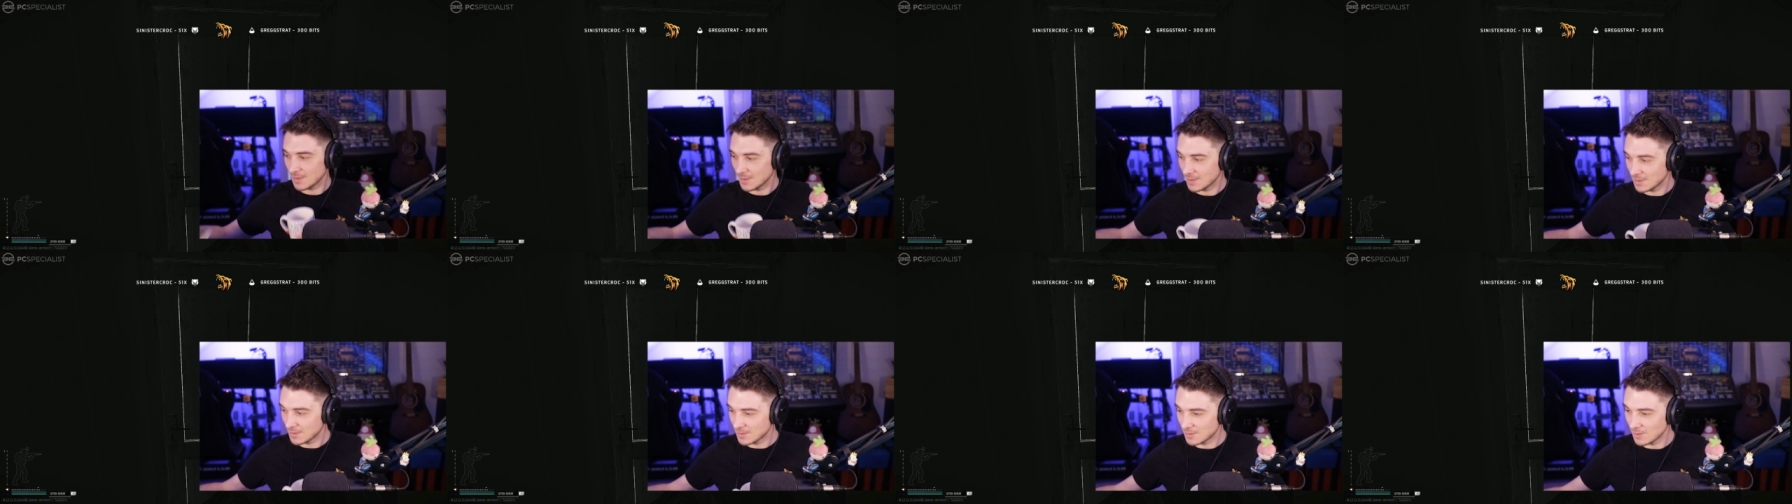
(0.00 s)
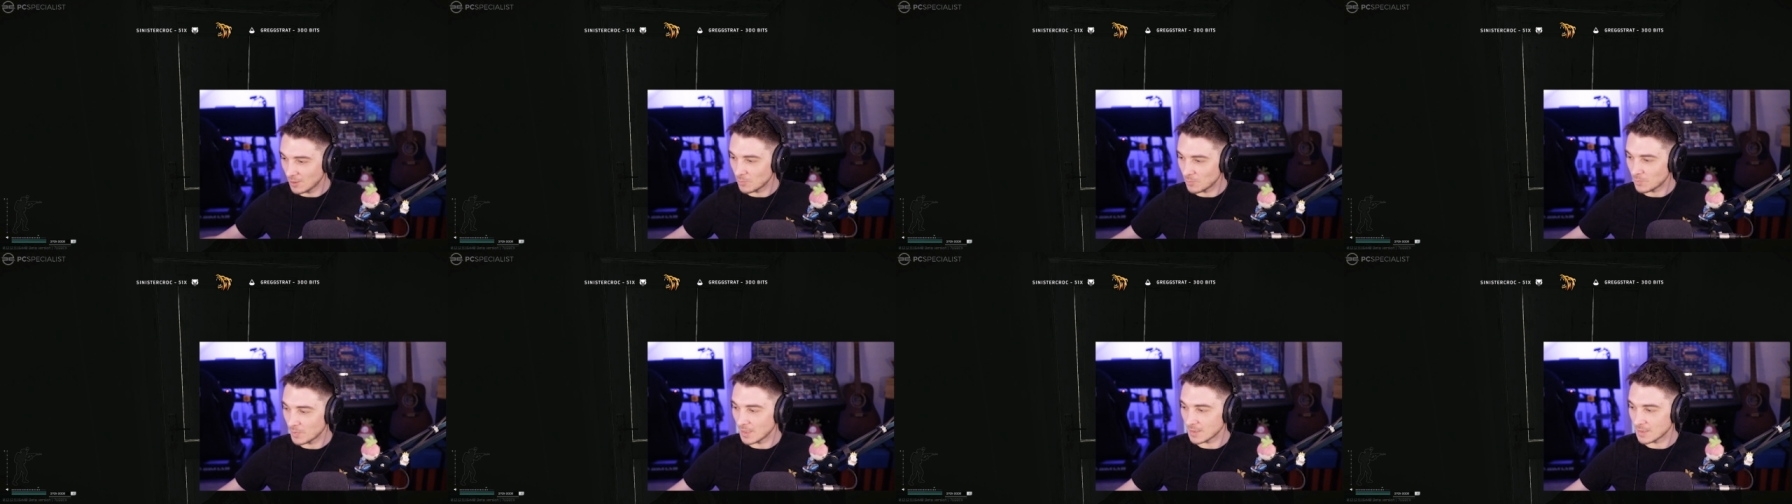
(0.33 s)
It's
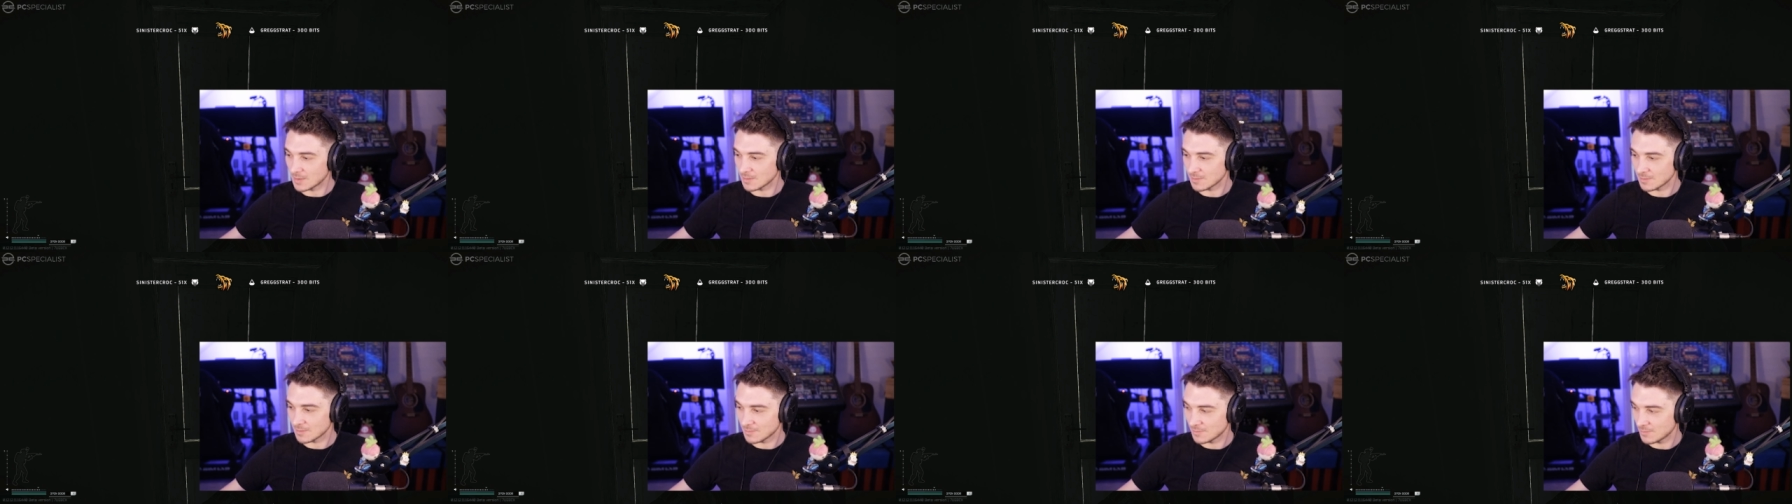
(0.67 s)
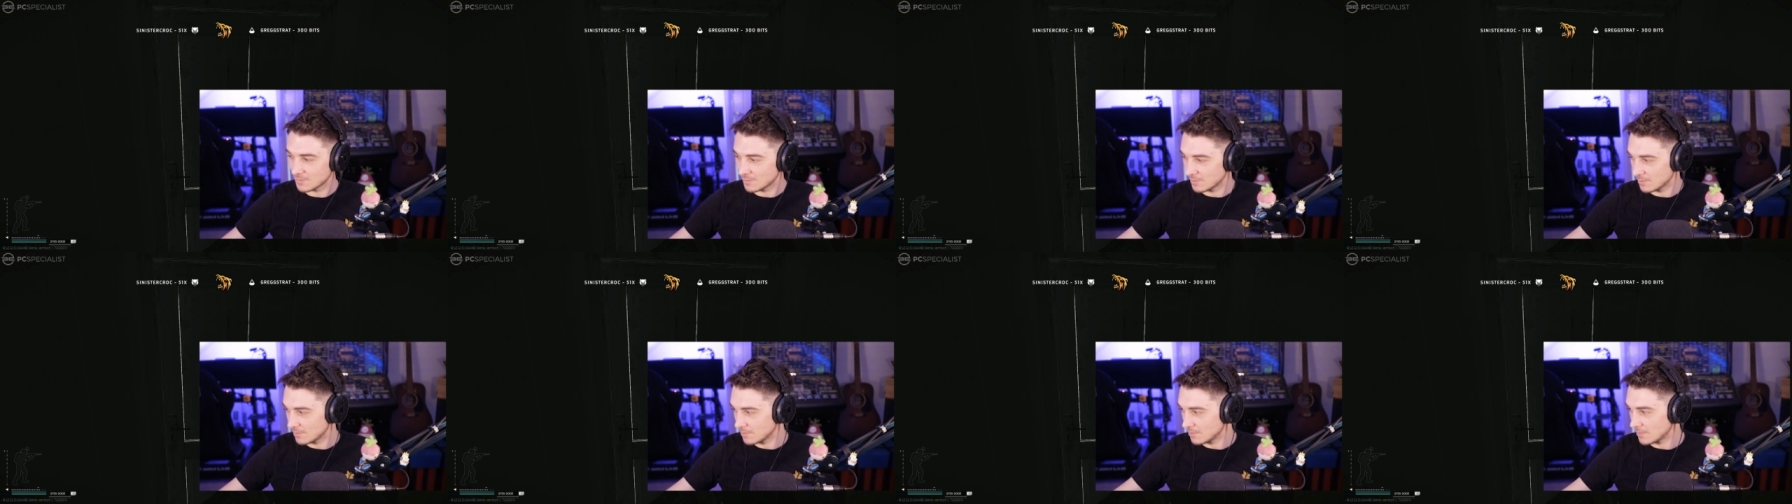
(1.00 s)
not bad.
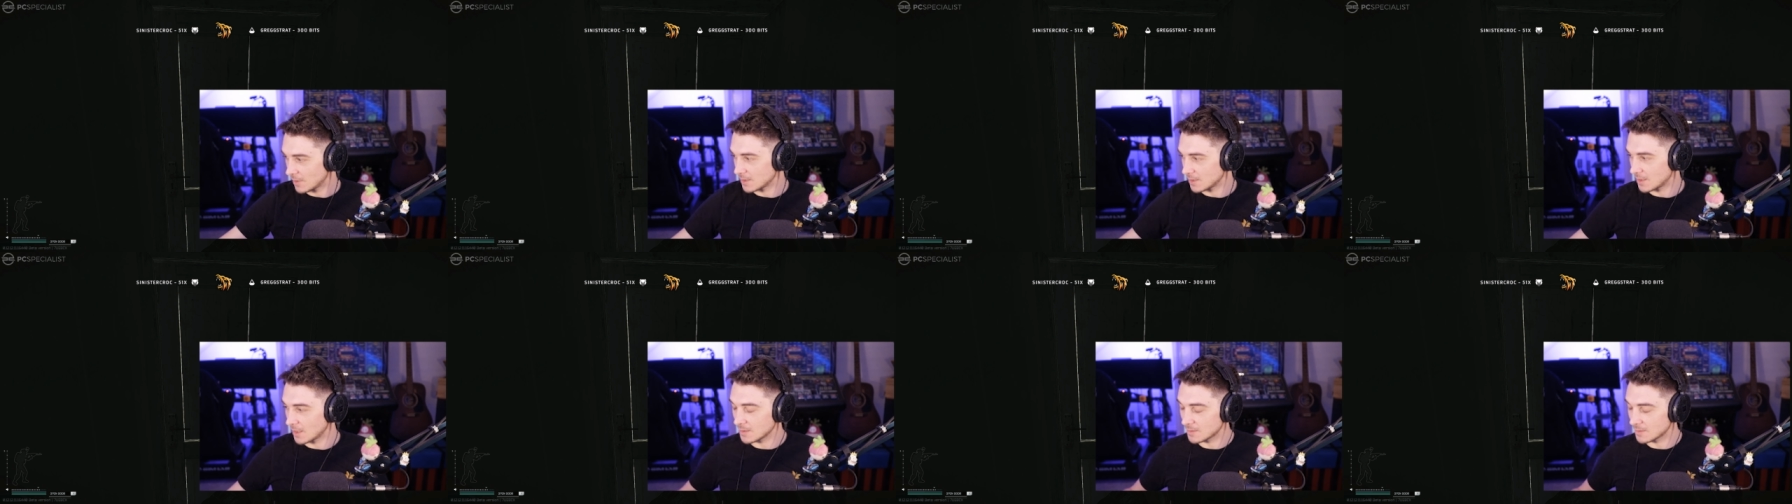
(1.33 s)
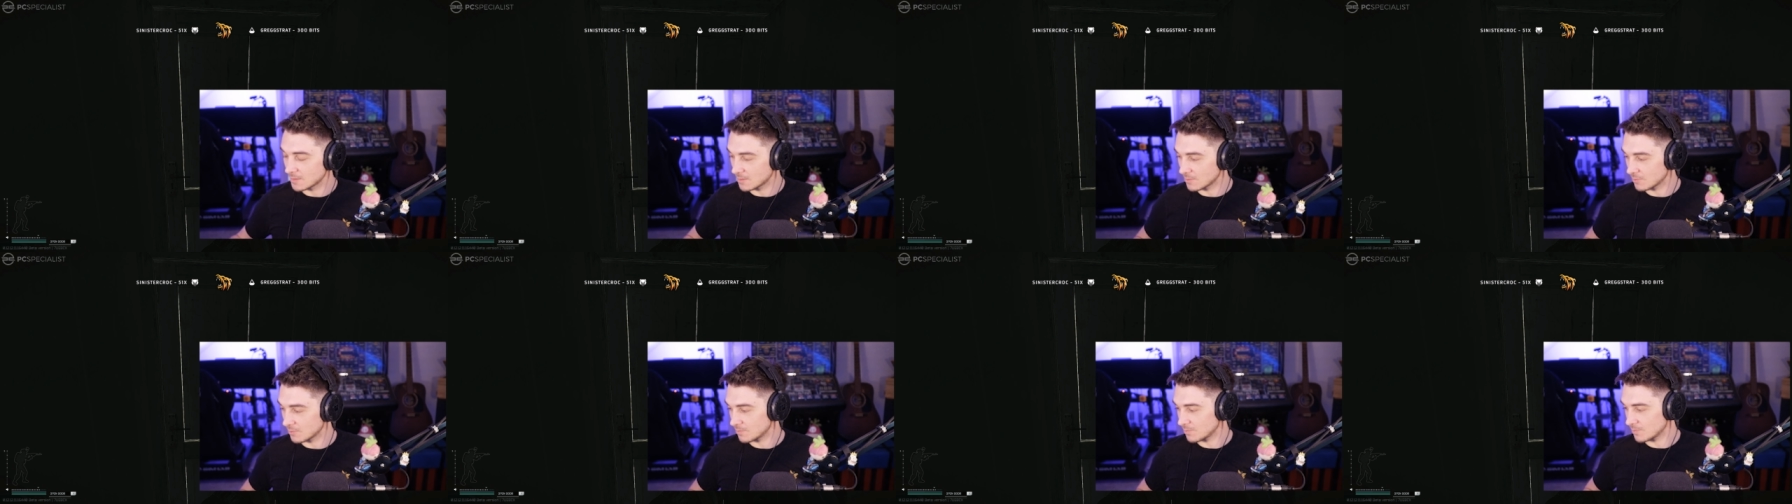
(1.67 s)
My
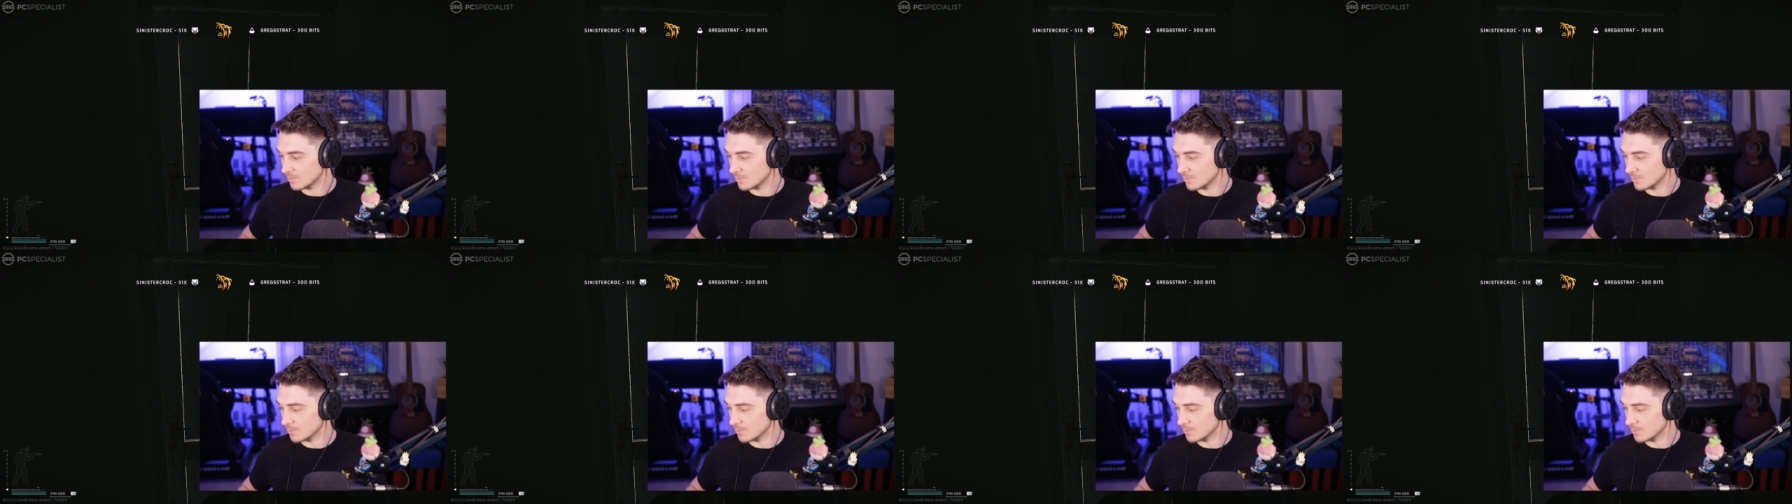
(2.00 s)
desk's